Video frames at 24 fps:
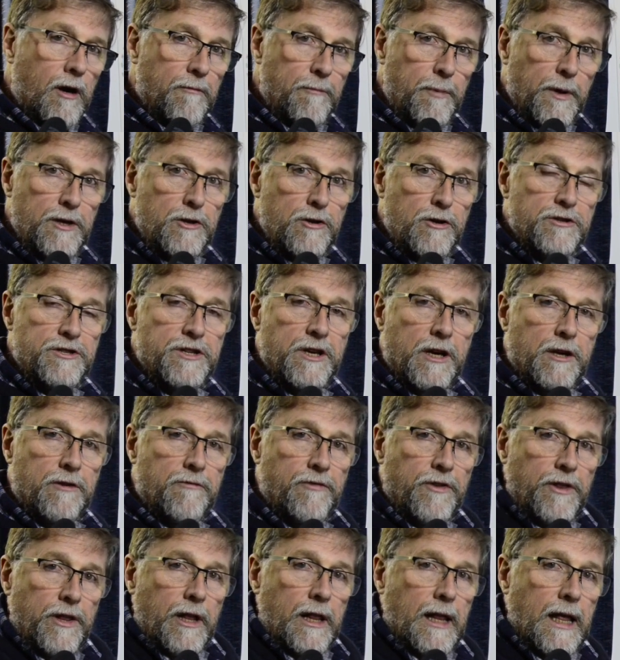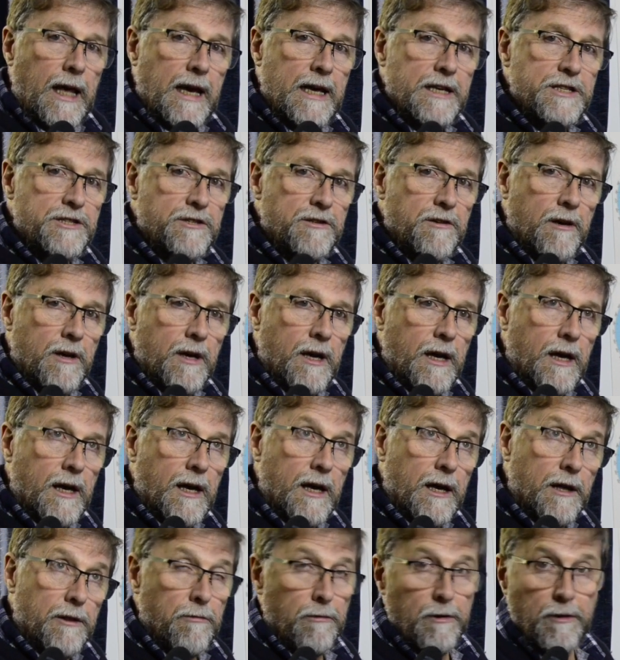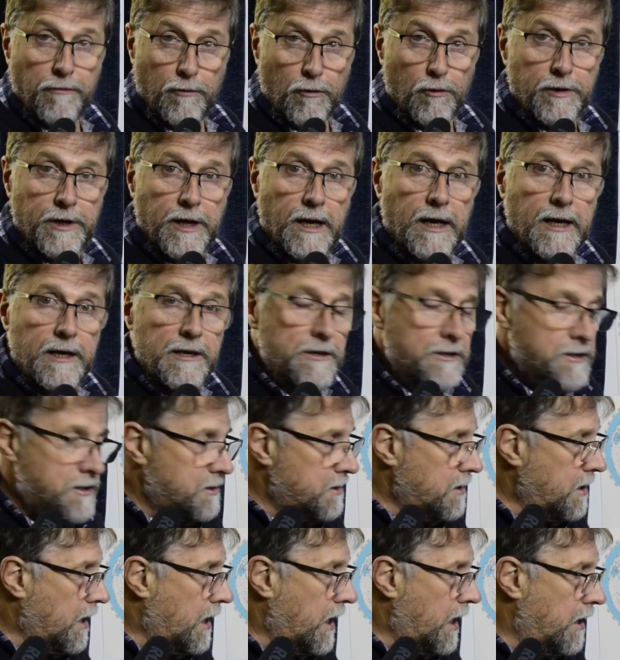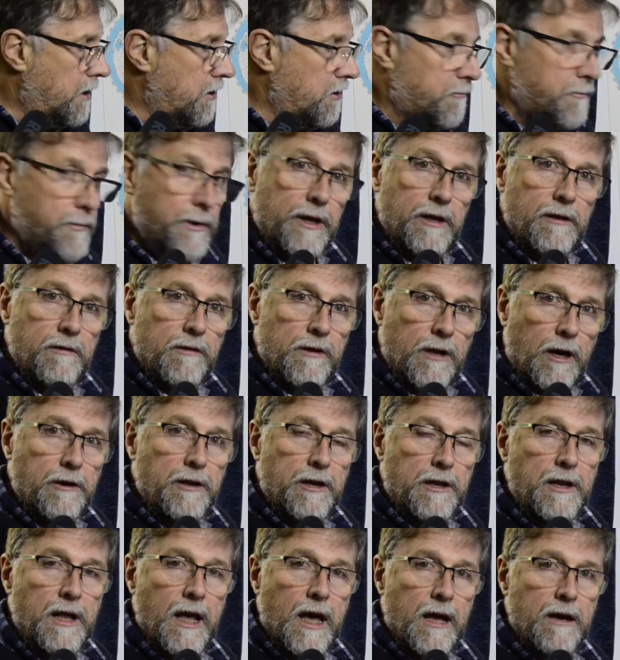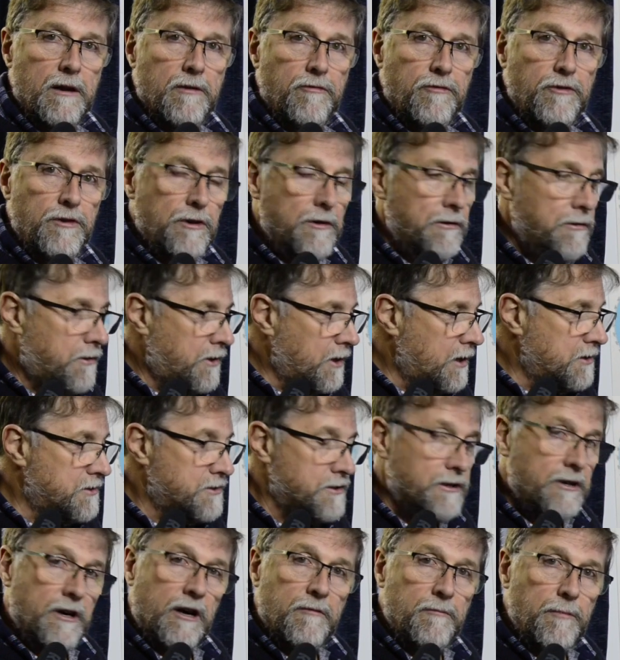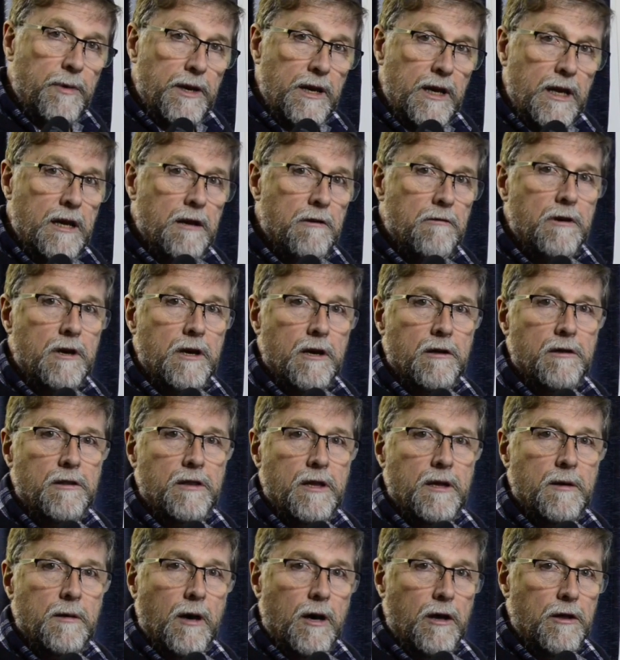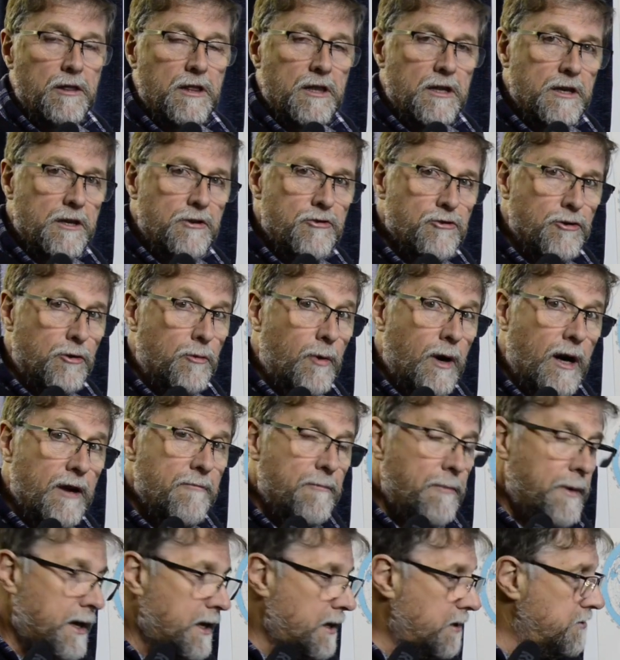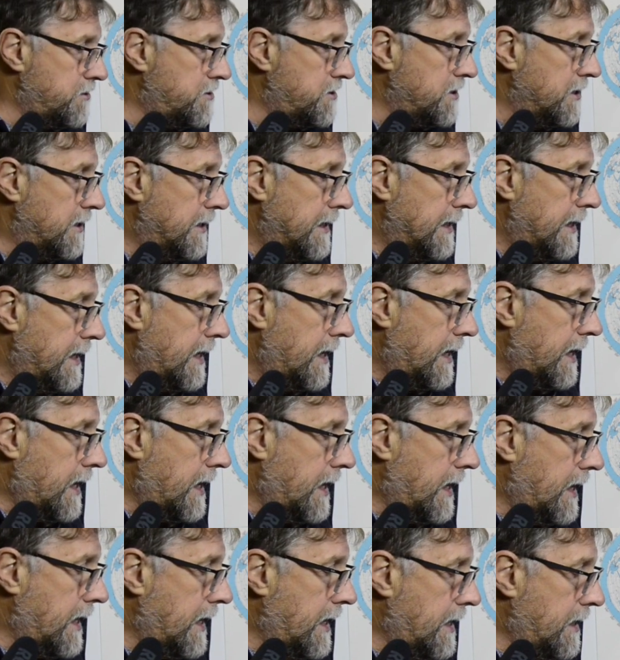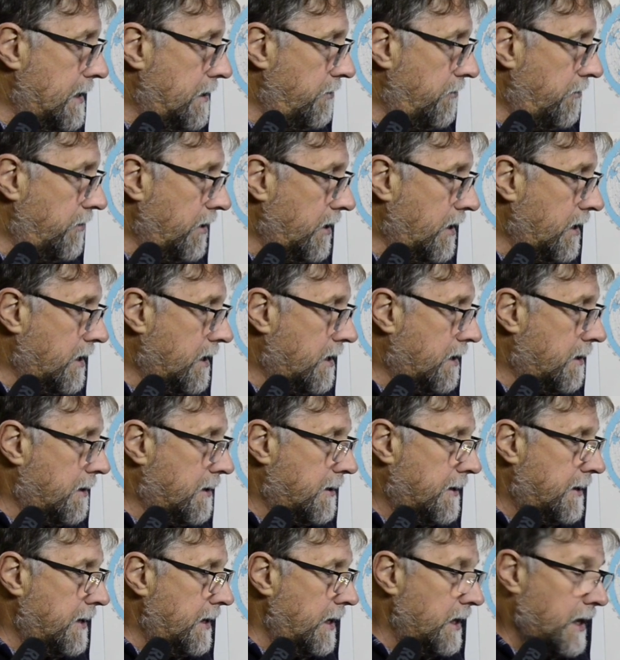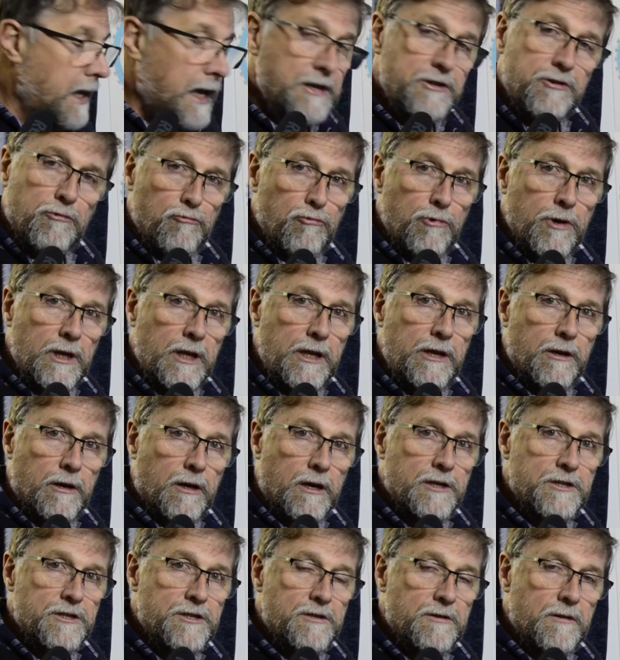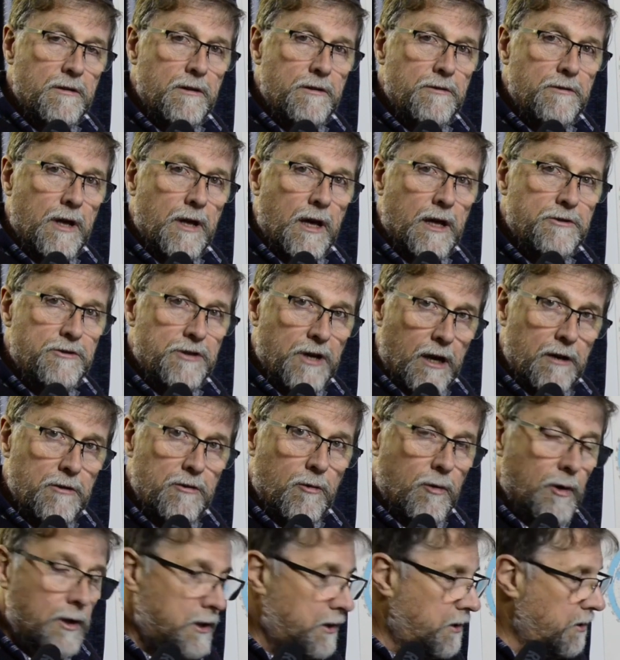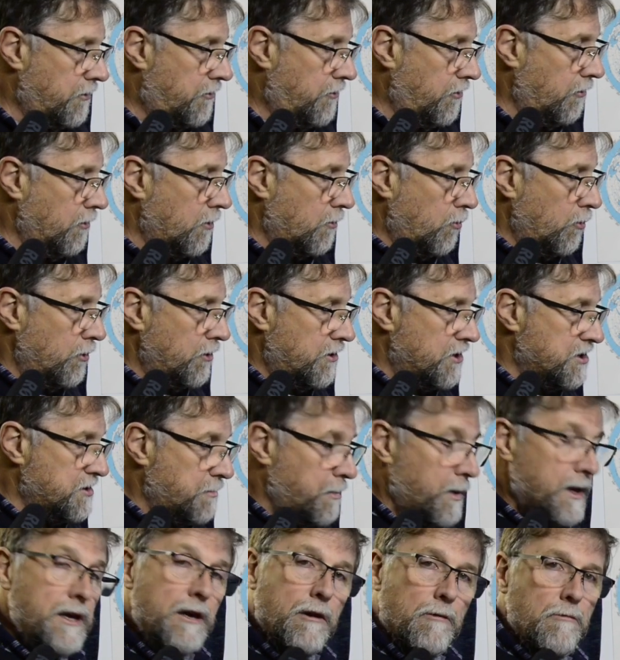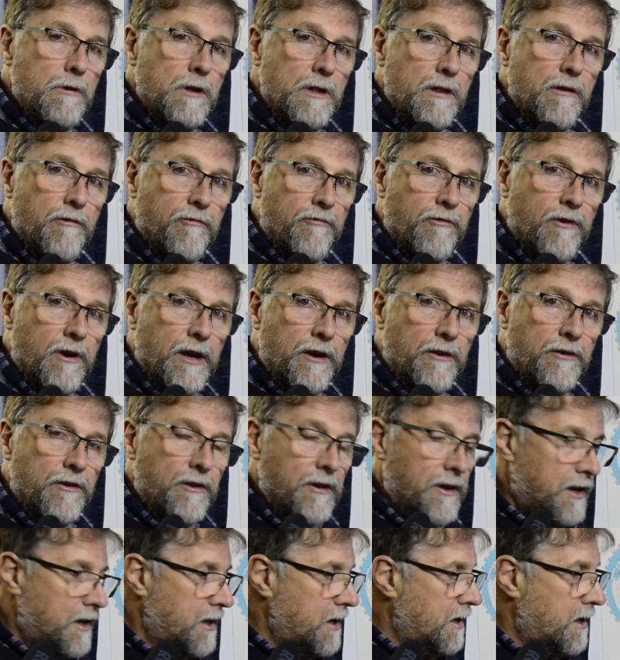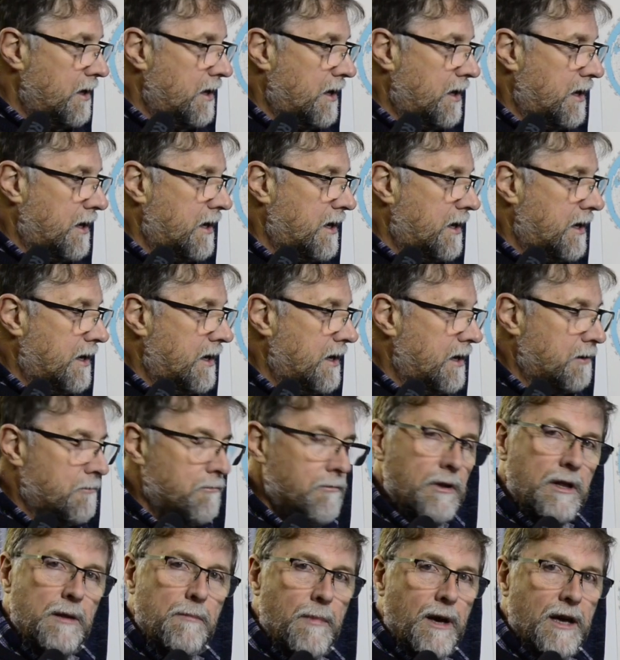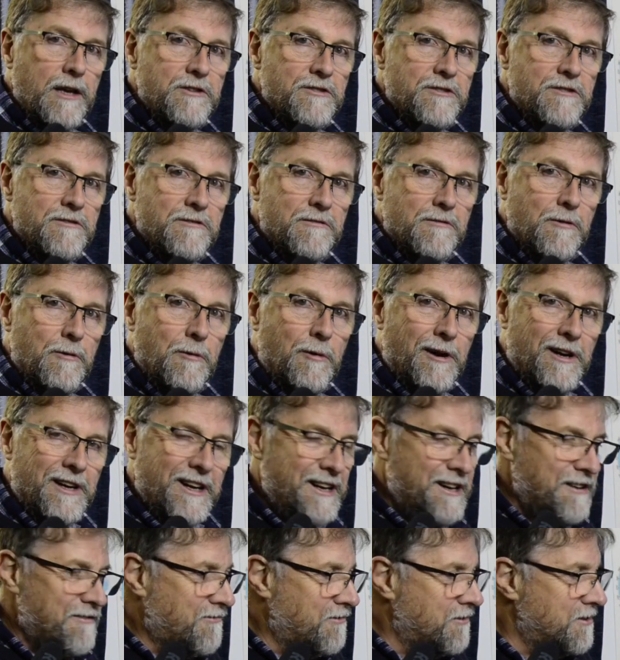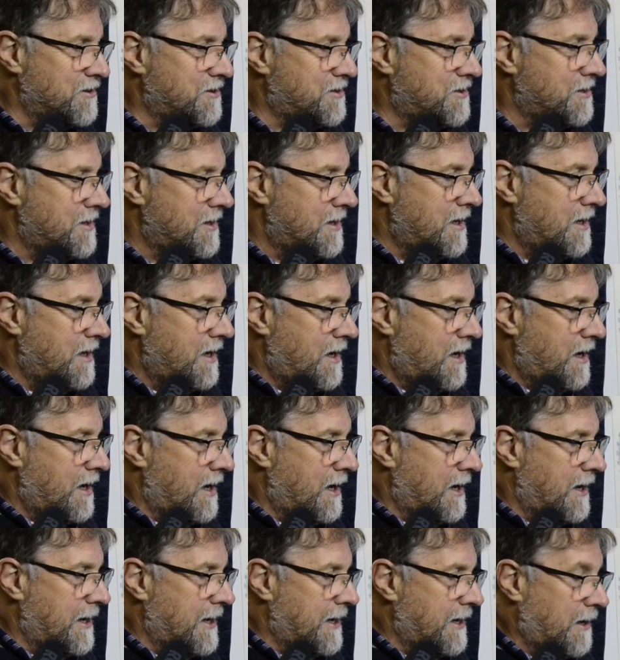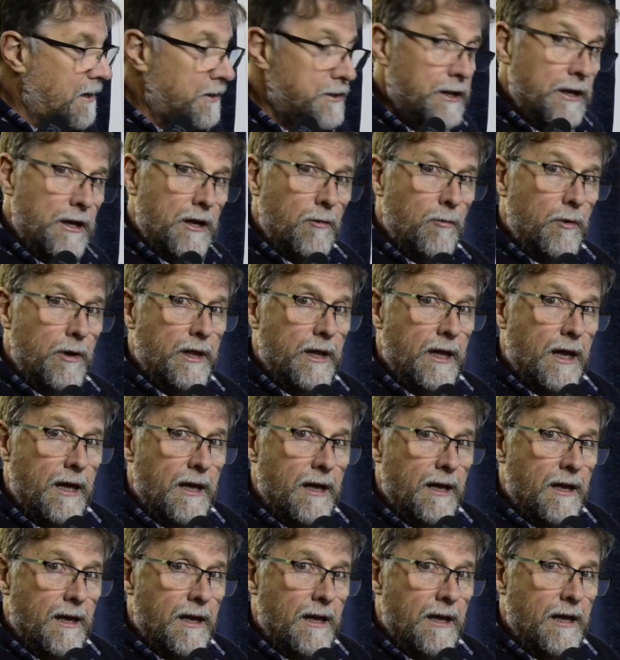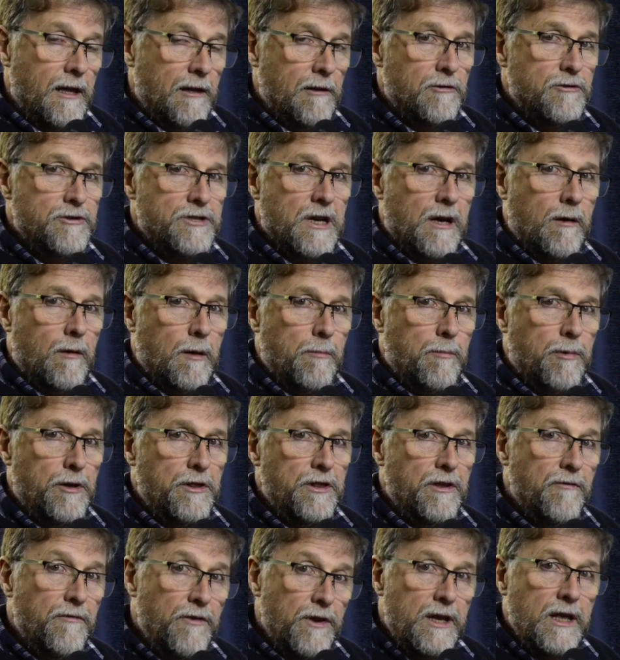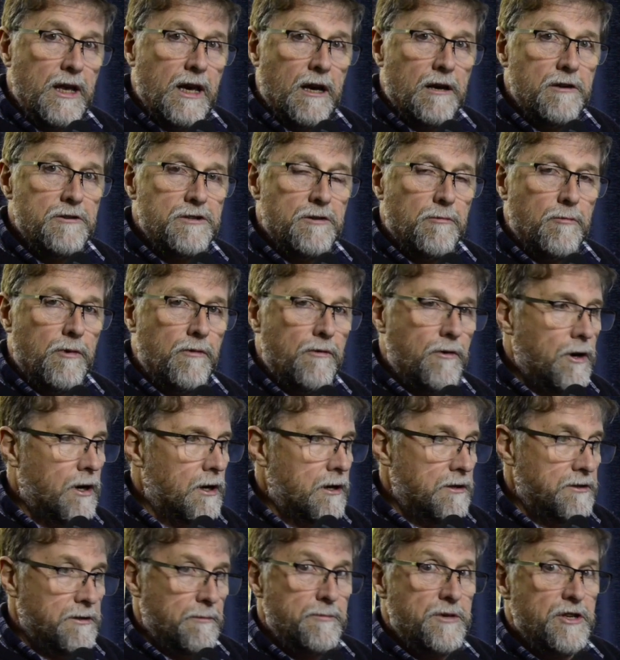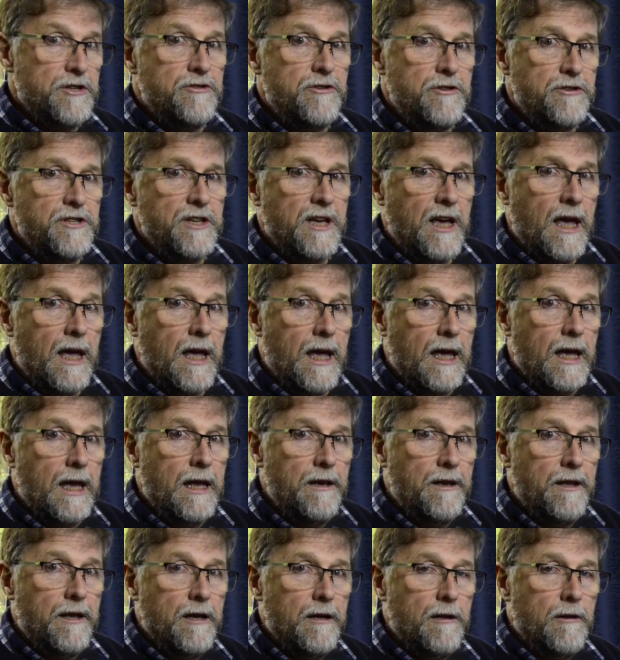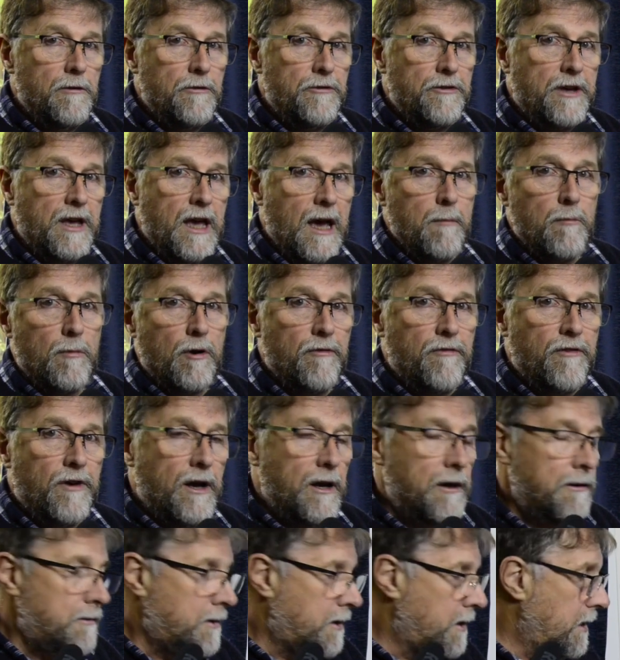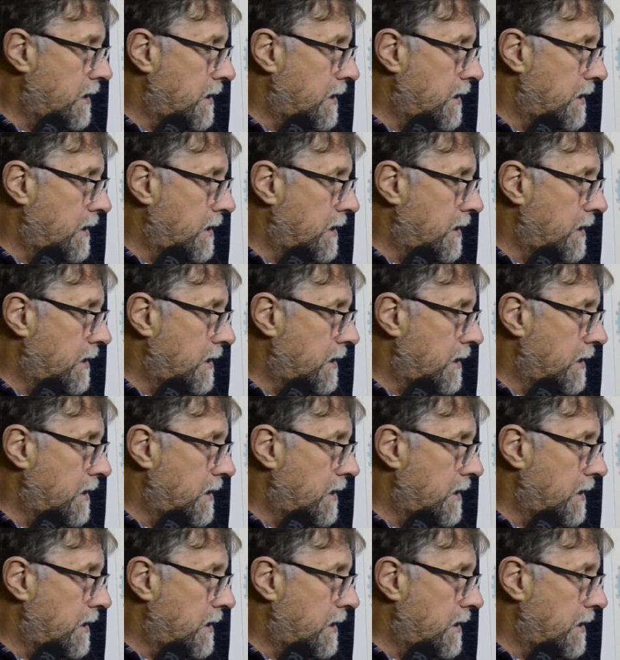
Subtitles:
I've been using it for the last 3 or 4 days, and I've been noting down a few things that I've been hearing on the shortwave bands, and it has a really nice tone quality to it. With the speaker in the front, it really makes quite a difference. I don't know whether it'll show up on the videos that we've got, because I'm just using a handheld camera phone